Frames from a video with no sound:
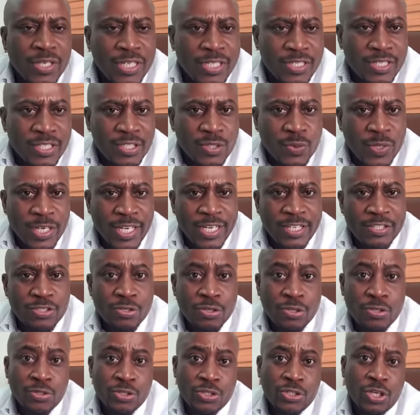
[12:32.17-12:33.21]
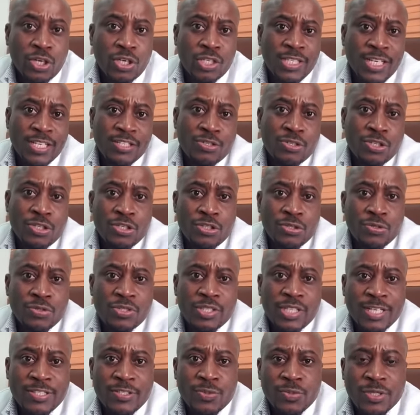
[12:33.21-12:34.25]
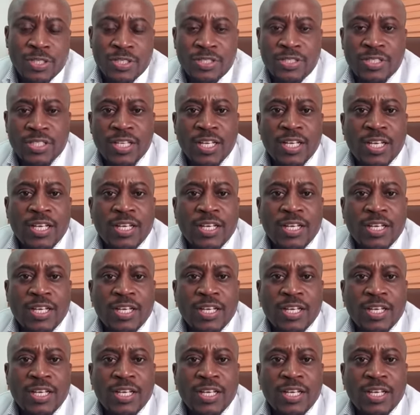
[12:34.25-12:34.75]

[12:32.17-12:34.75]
as it were, so doctors don't use such words.